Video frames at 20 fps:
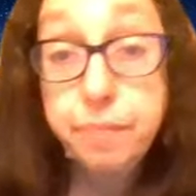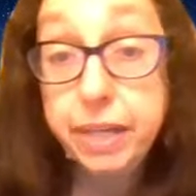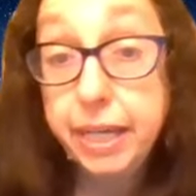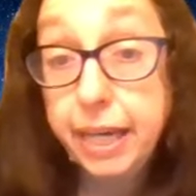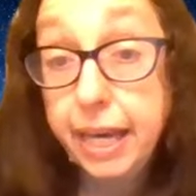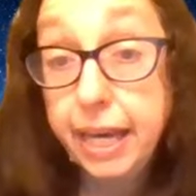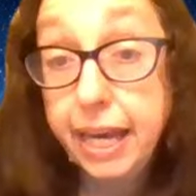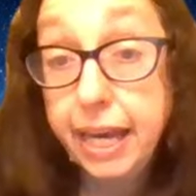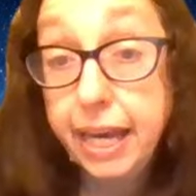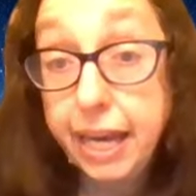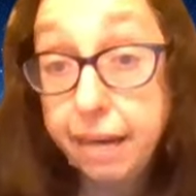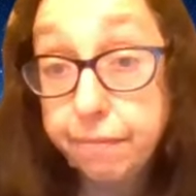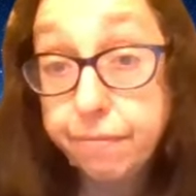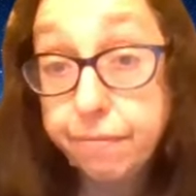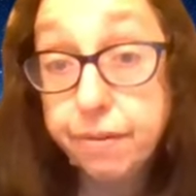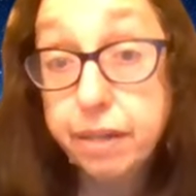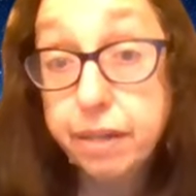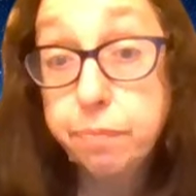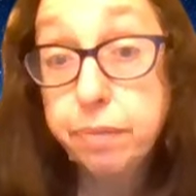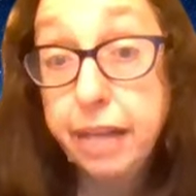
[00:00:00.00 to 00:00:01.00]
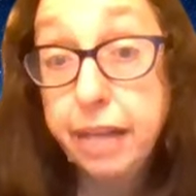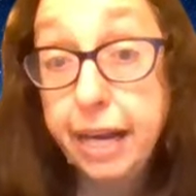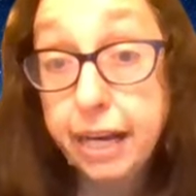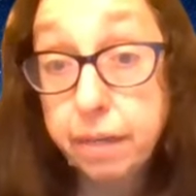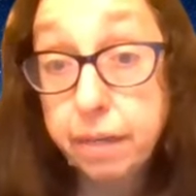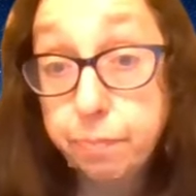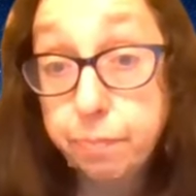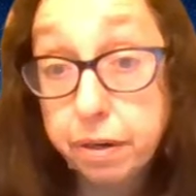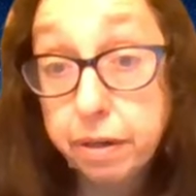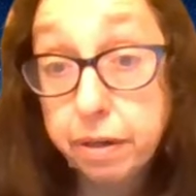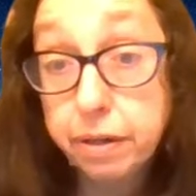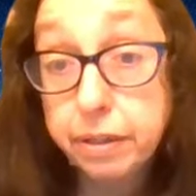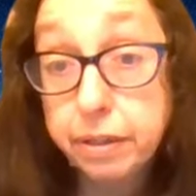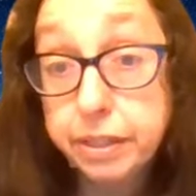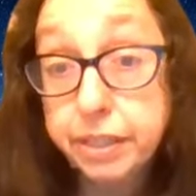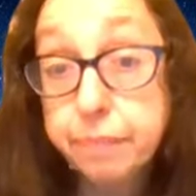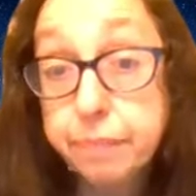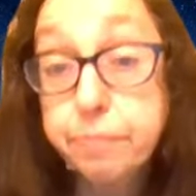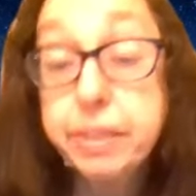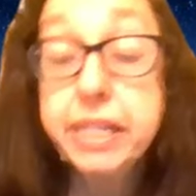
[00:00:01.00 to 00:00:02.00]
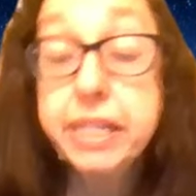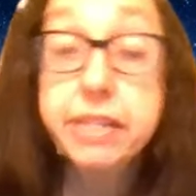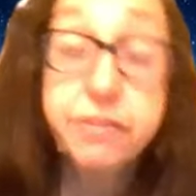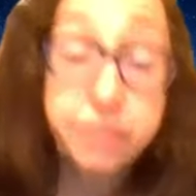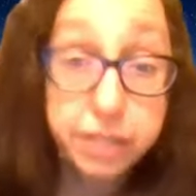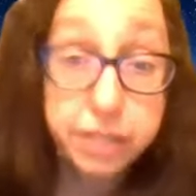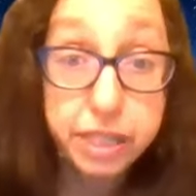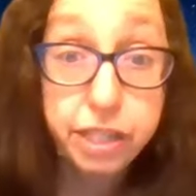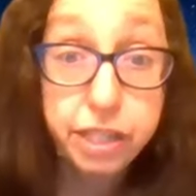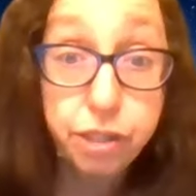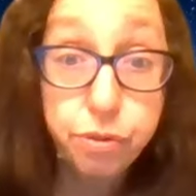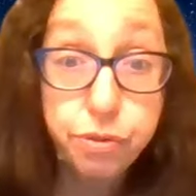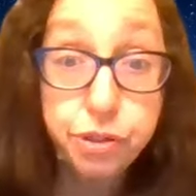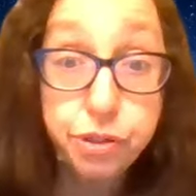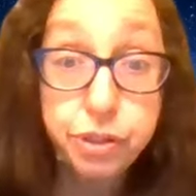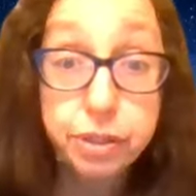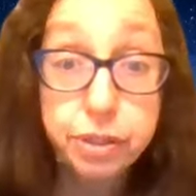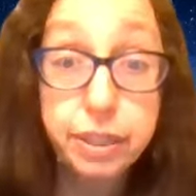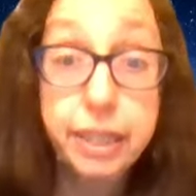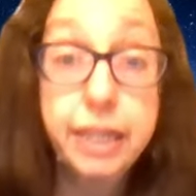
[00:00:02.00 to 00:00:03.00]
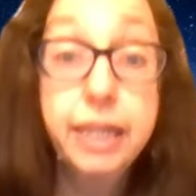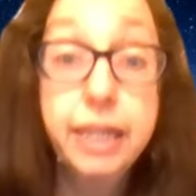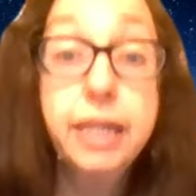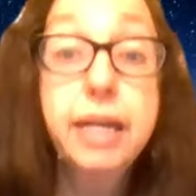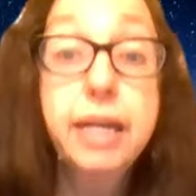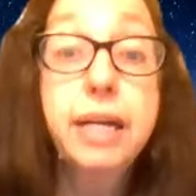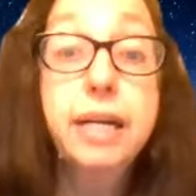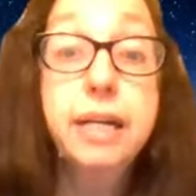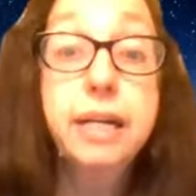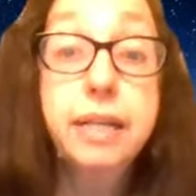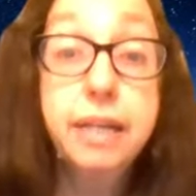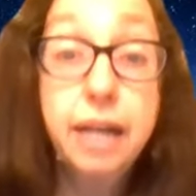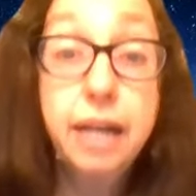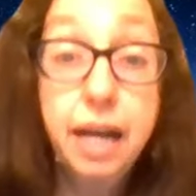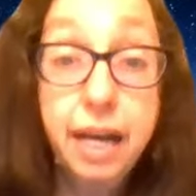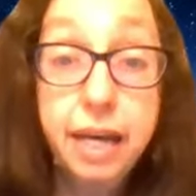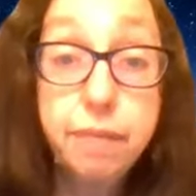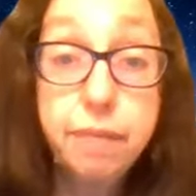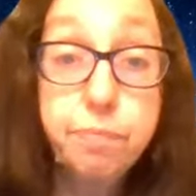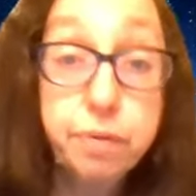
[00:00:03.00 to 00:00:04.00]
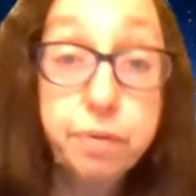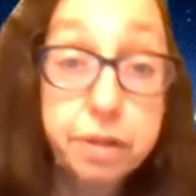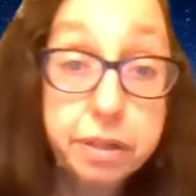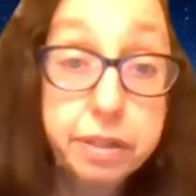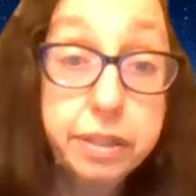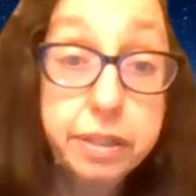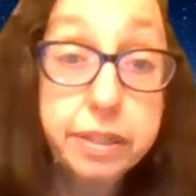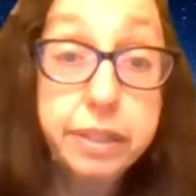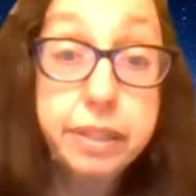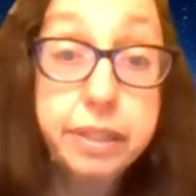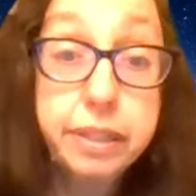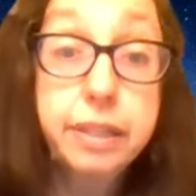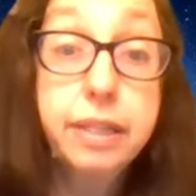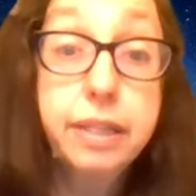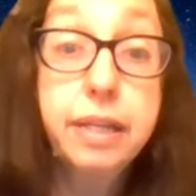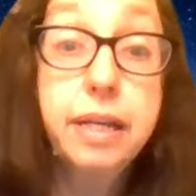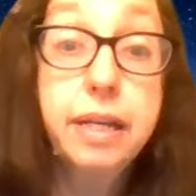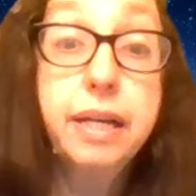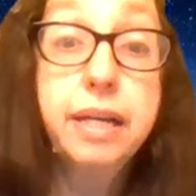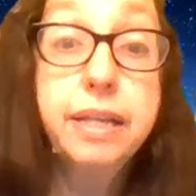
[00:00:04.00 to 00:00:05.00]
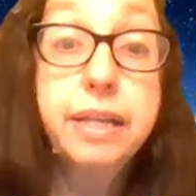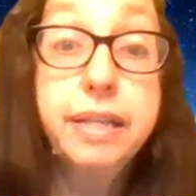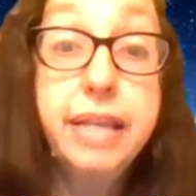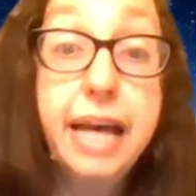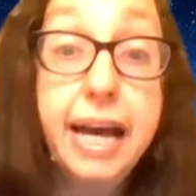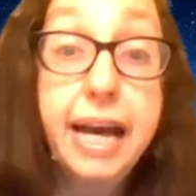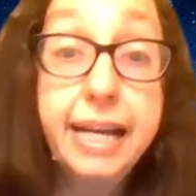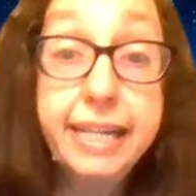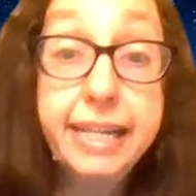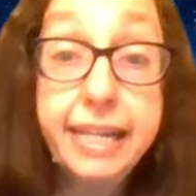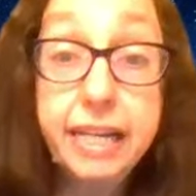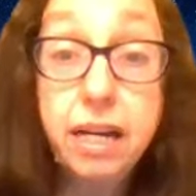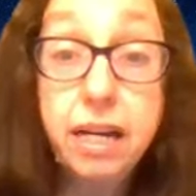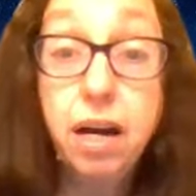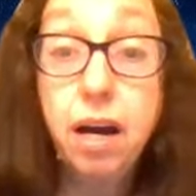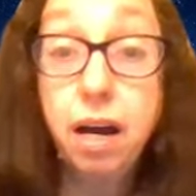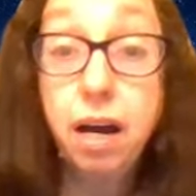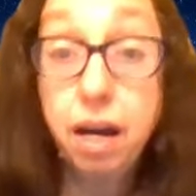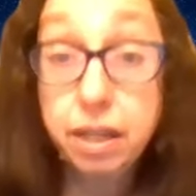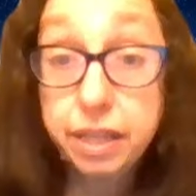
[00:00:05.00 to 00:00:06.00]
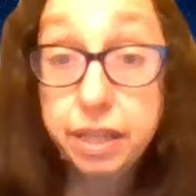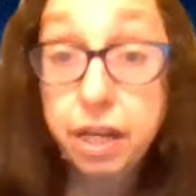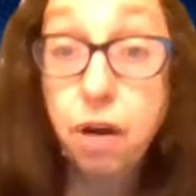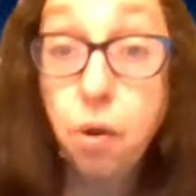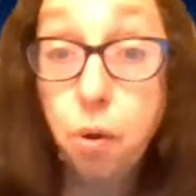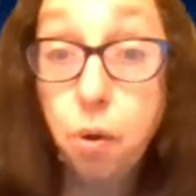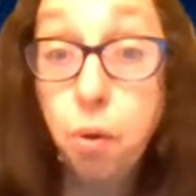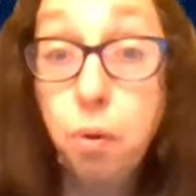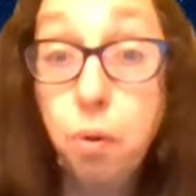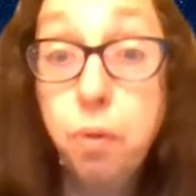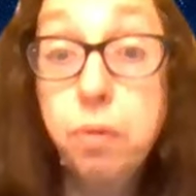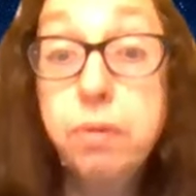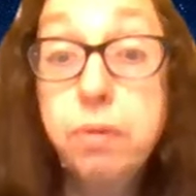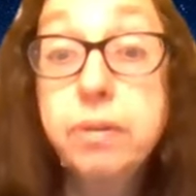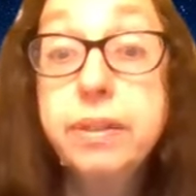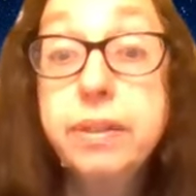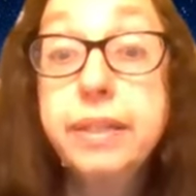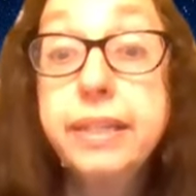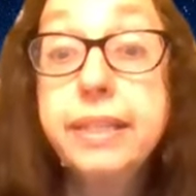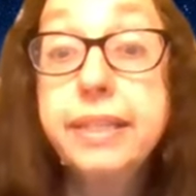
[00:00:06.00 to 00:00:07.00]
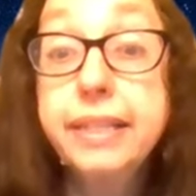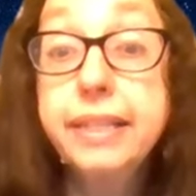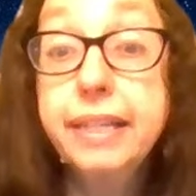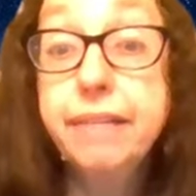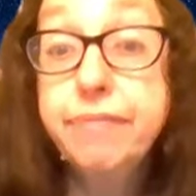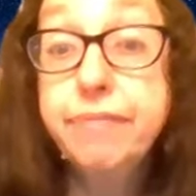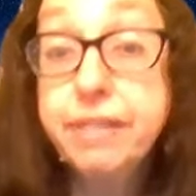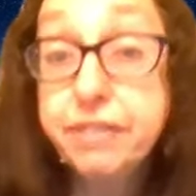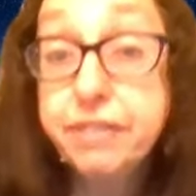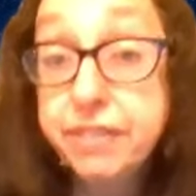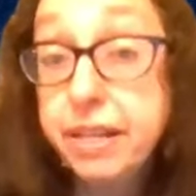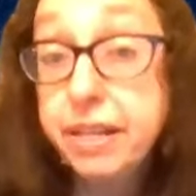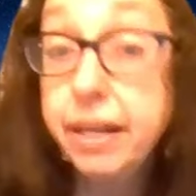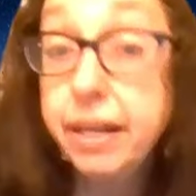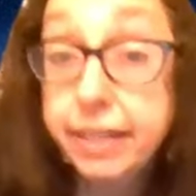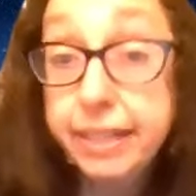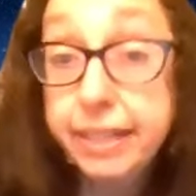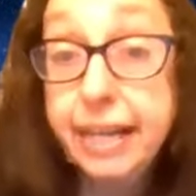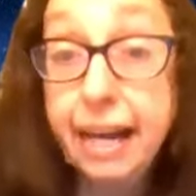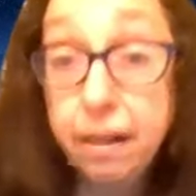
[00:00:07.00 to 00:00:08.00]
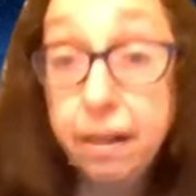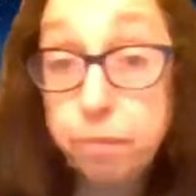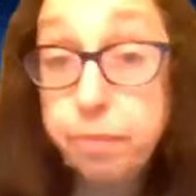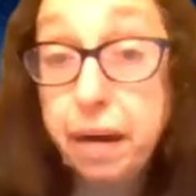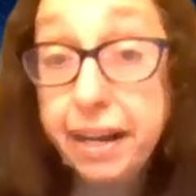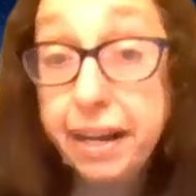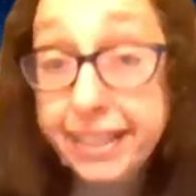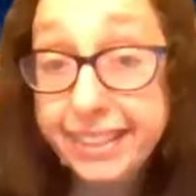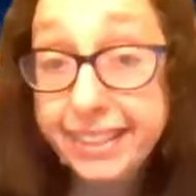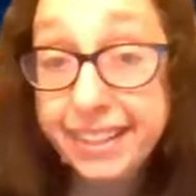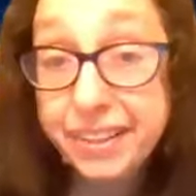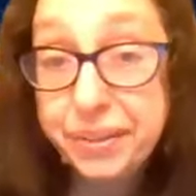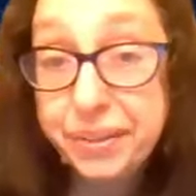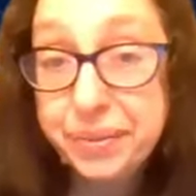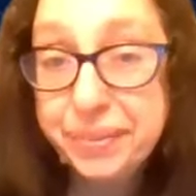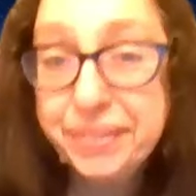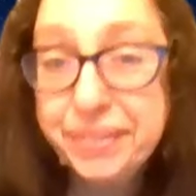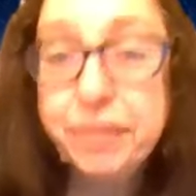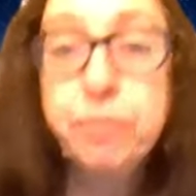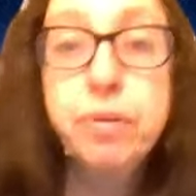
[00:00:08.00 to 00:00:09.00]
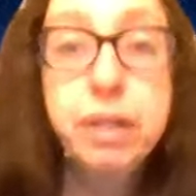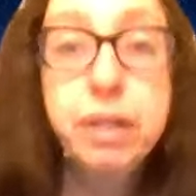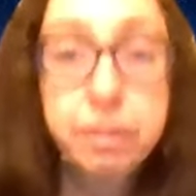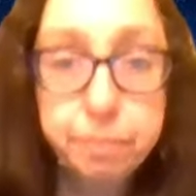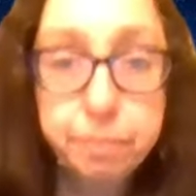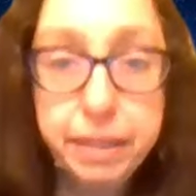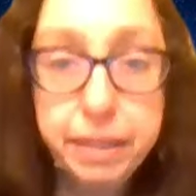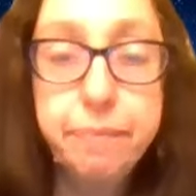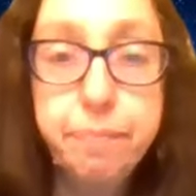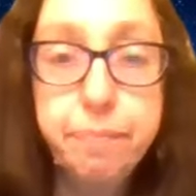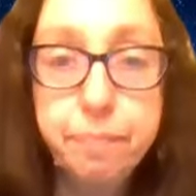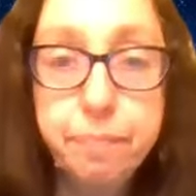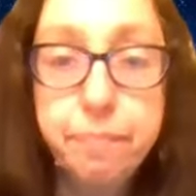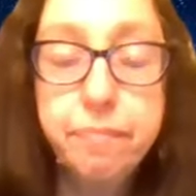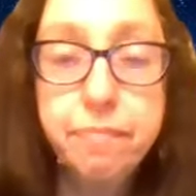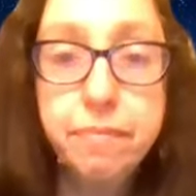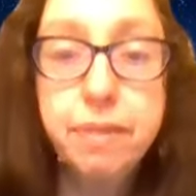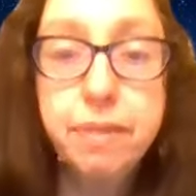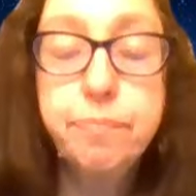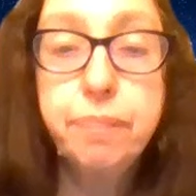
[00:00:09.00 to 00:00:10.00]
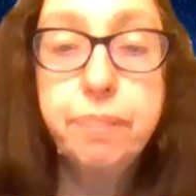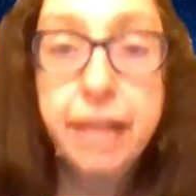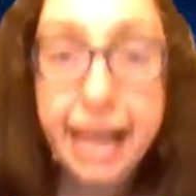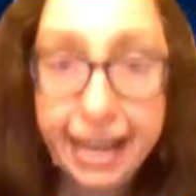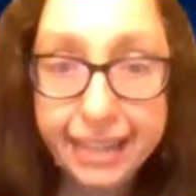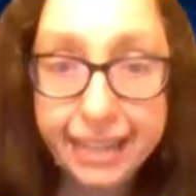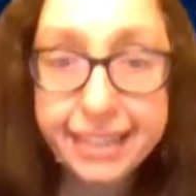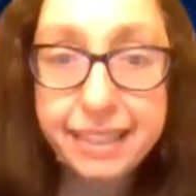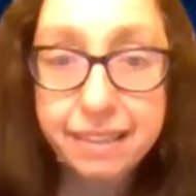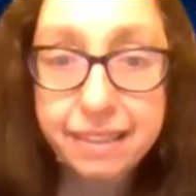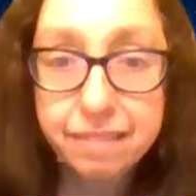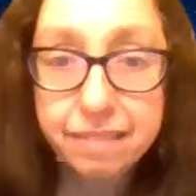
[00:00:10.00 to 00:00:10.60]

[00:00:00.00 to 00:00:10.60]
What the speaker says: be every blackbird, but it's usually a bird that, on the whole, if it's not an albino, will be black,